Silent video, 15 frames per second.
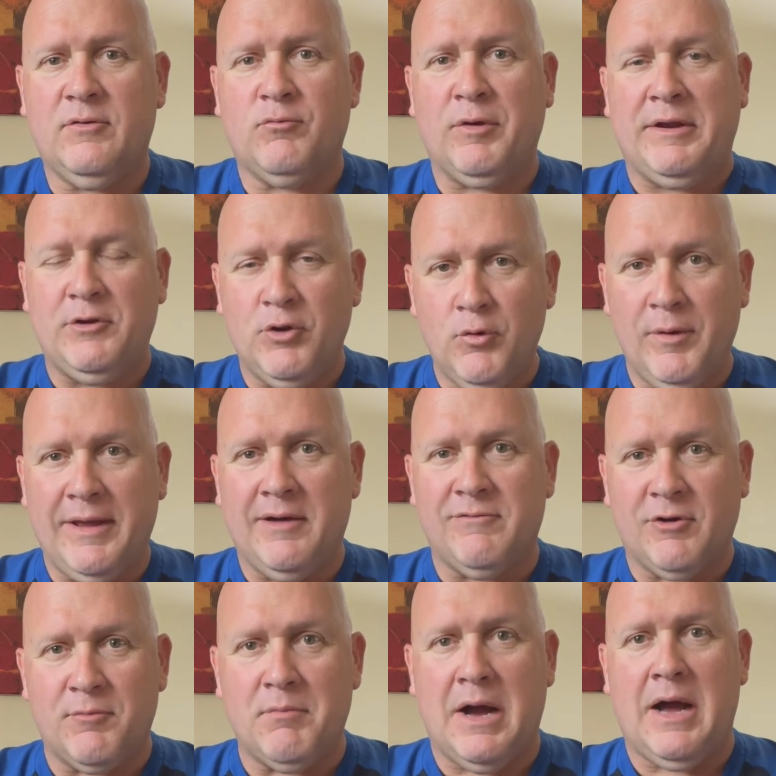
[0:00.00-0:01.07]
renewing
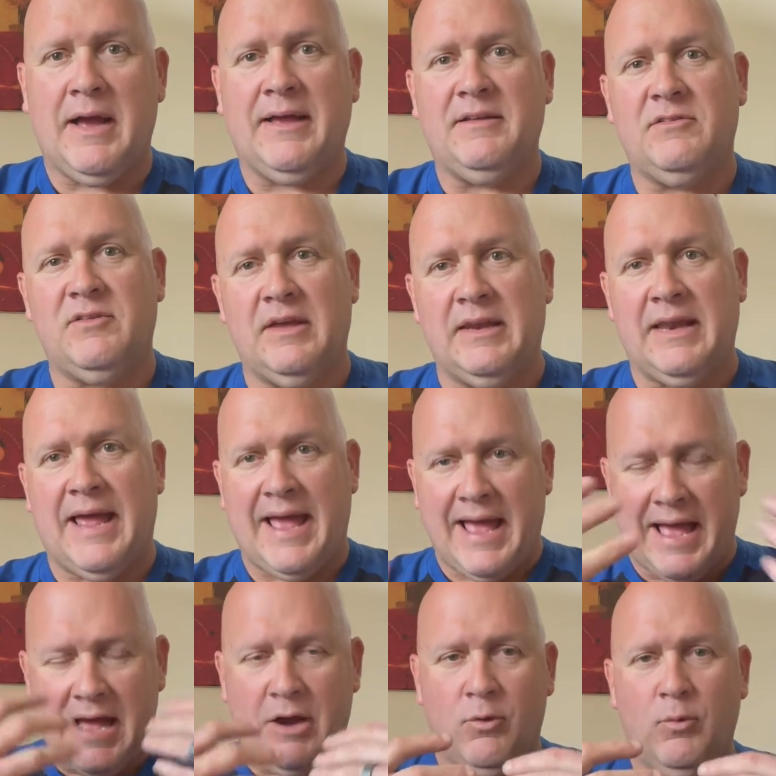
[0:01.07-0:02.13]
of our minds and
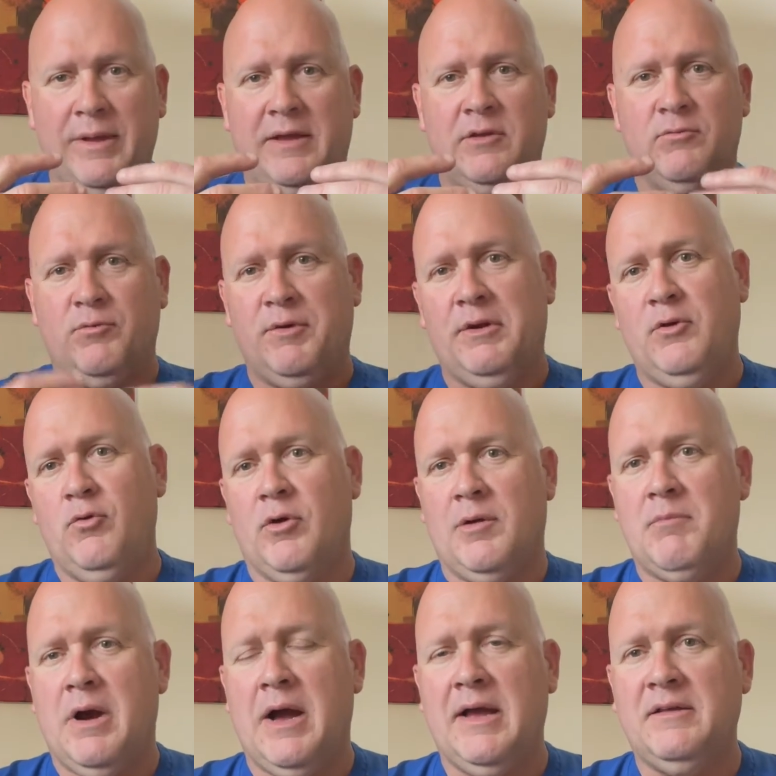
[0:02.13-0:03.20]
how we can renew our
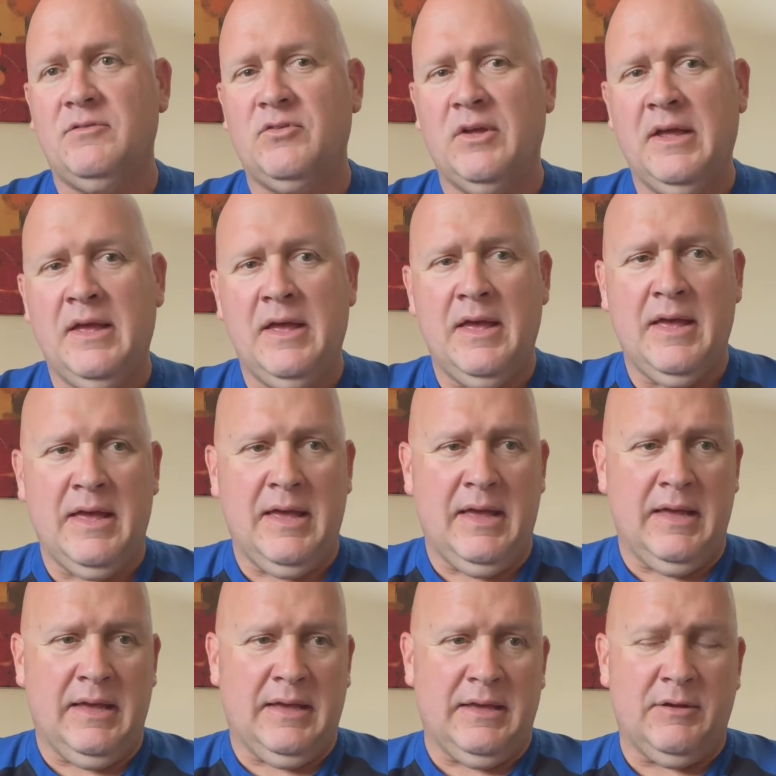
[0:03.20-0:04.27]
minds.
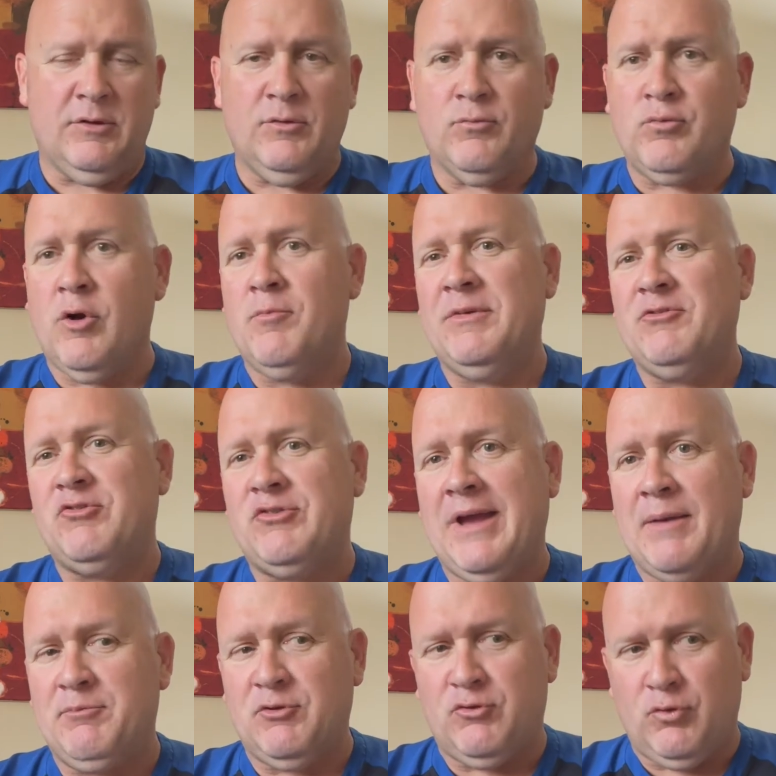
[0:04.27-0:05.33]
Romans
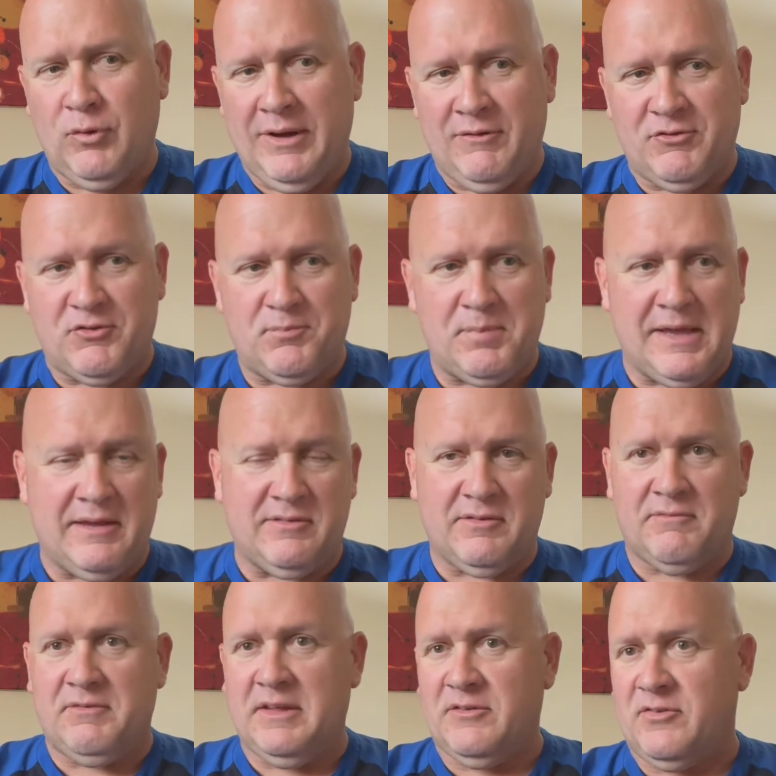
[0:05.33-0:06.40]
chapter 12 speaks
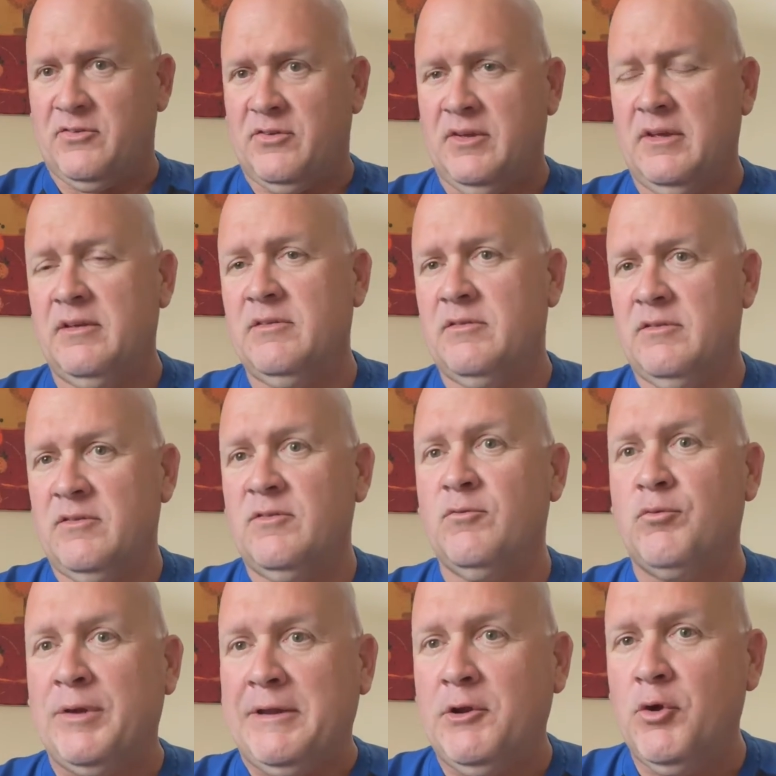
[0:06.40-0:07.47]
of this
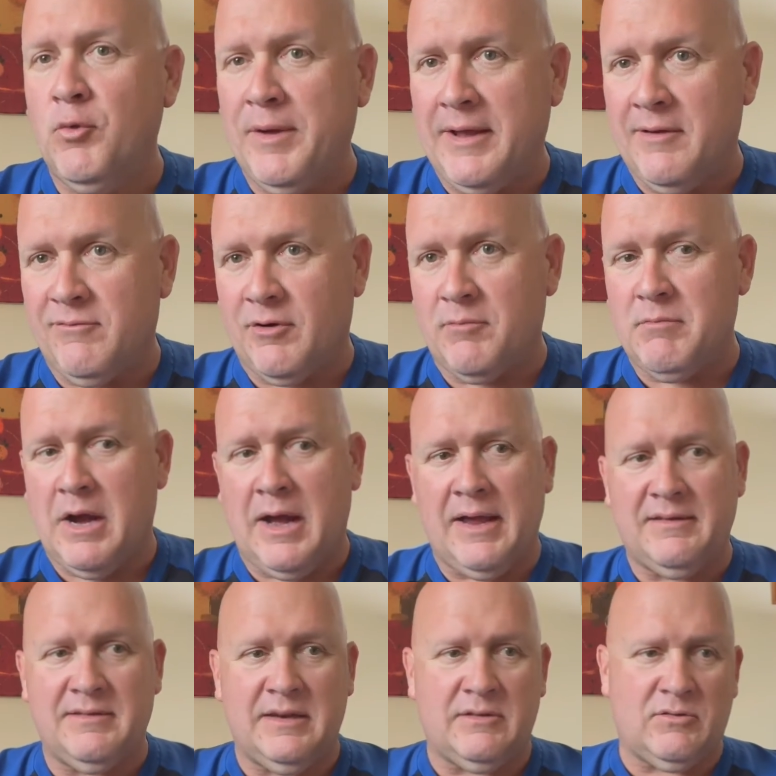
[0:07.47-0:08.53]
renewing of our
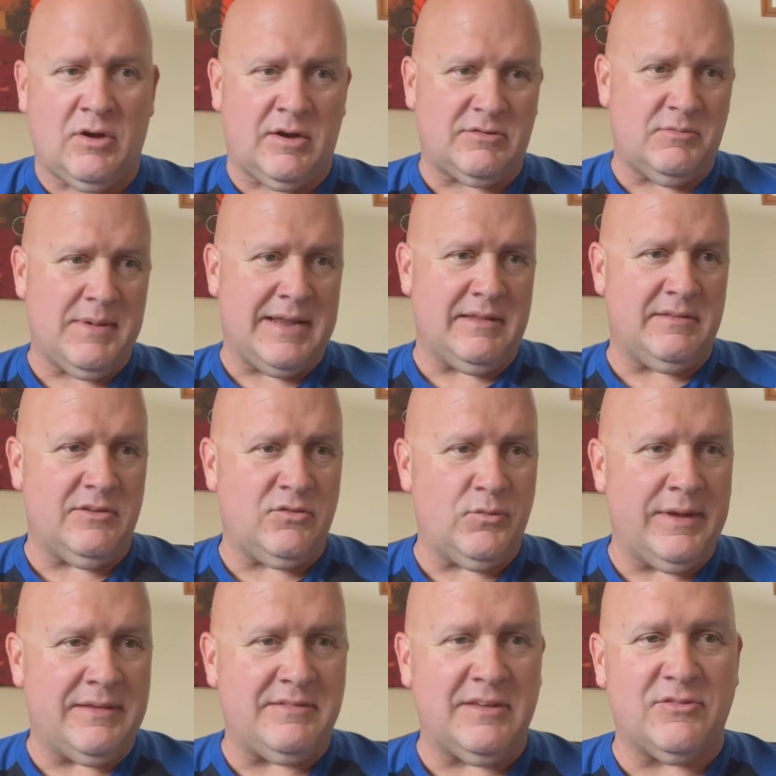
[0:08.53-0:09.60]
minds, and it talks about it this
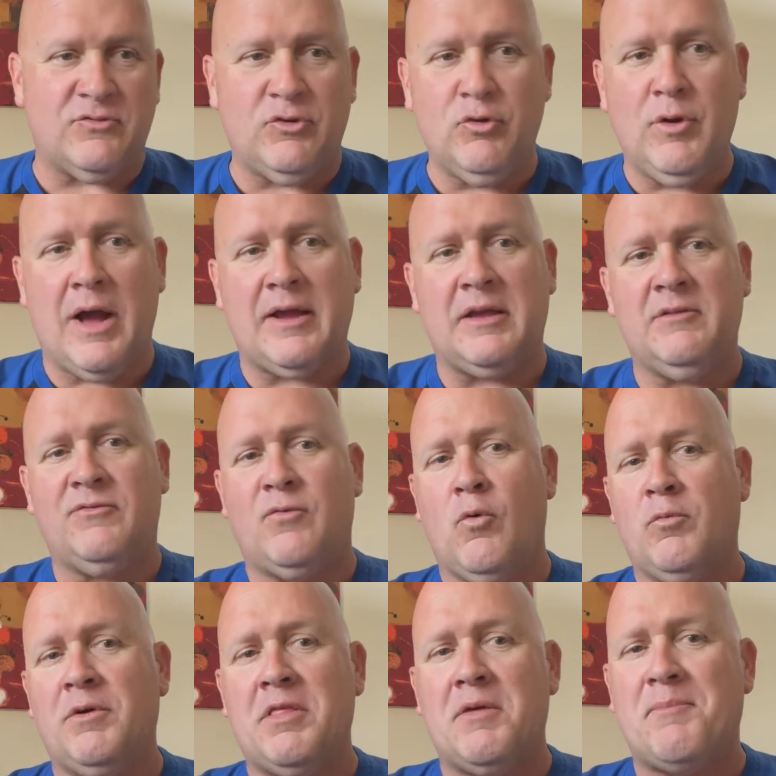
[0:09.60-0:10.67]
way. It says, "Do not
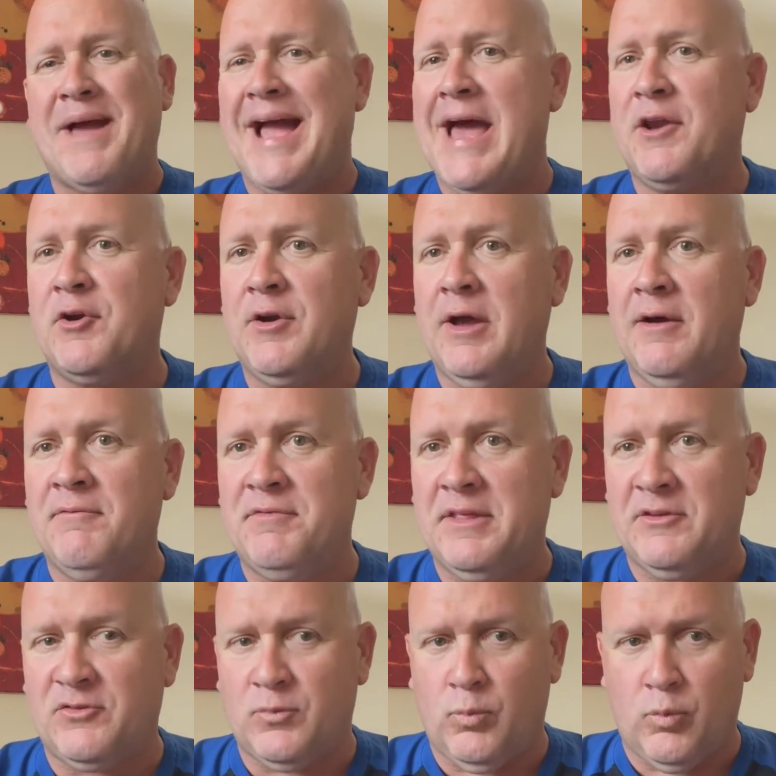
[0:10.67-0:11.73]
conform to the pattern of
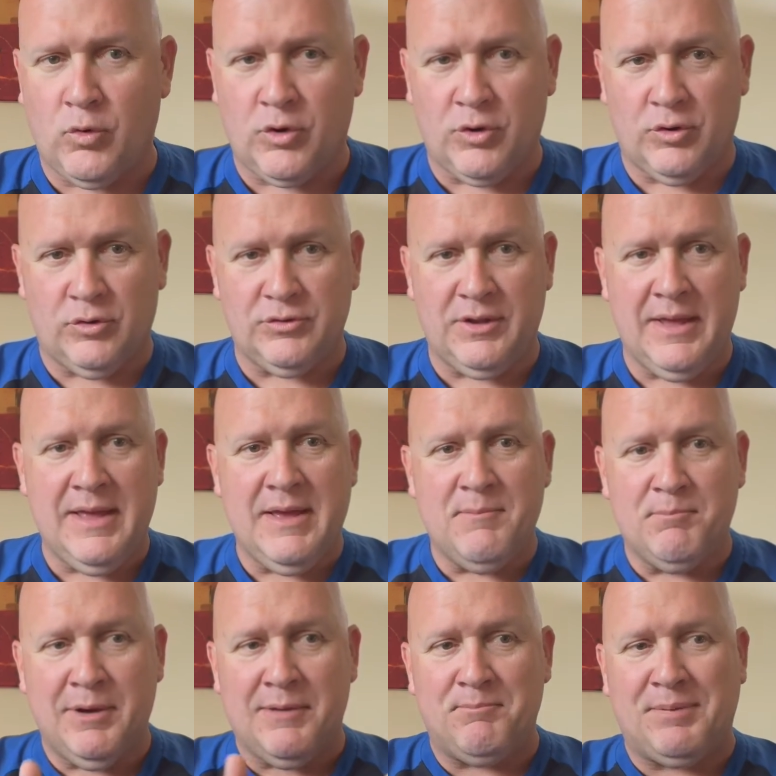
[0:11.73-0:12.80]
this world,
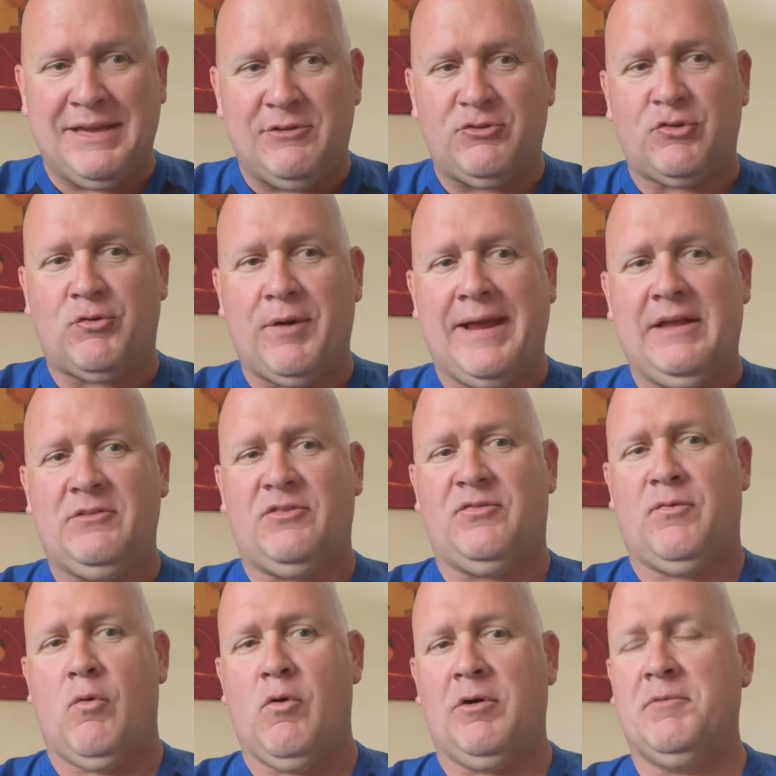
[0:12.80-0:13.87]
but be
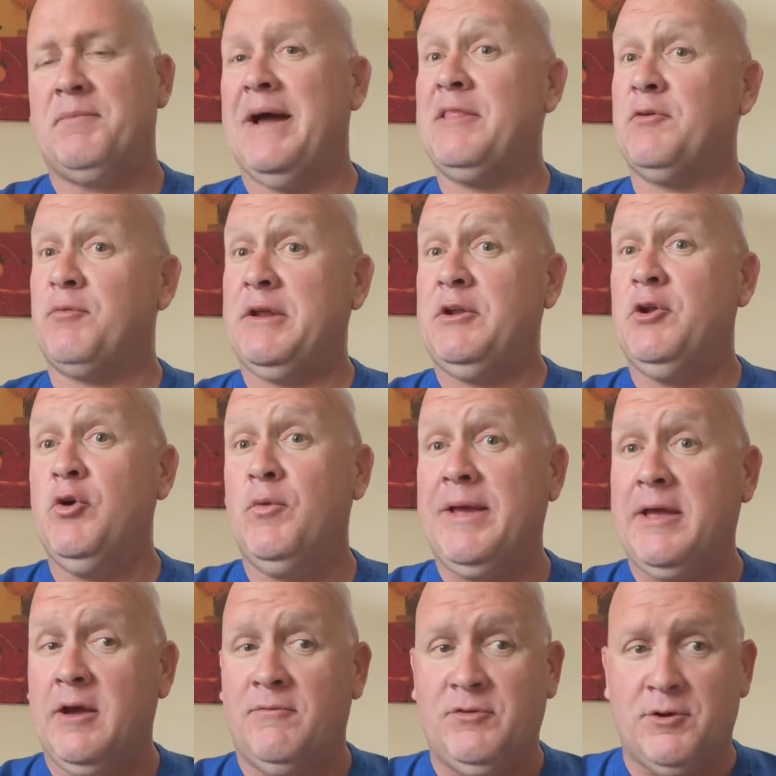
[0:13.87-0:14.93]
transformed by the
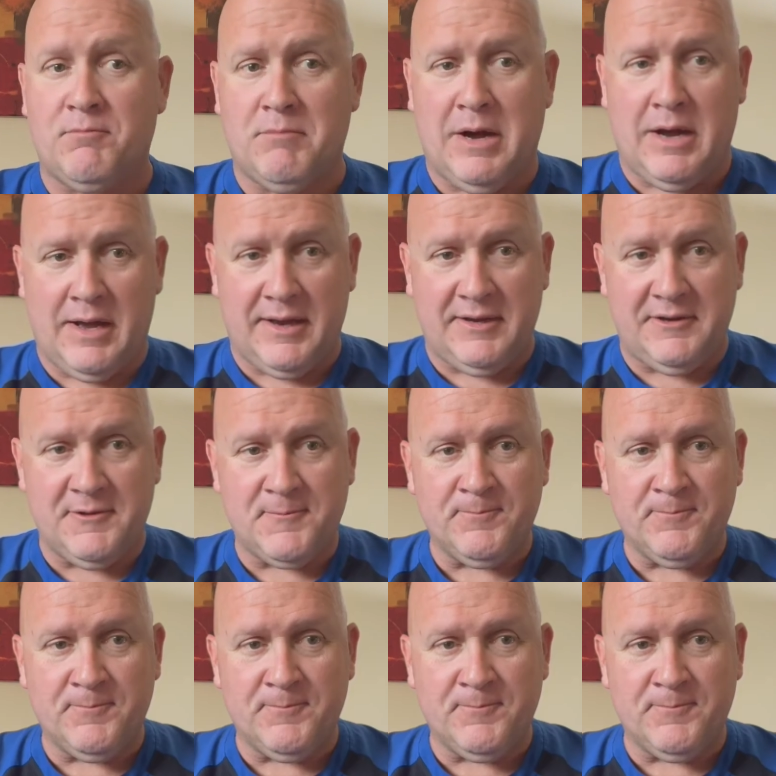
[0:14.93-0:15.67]
renewing of your mind.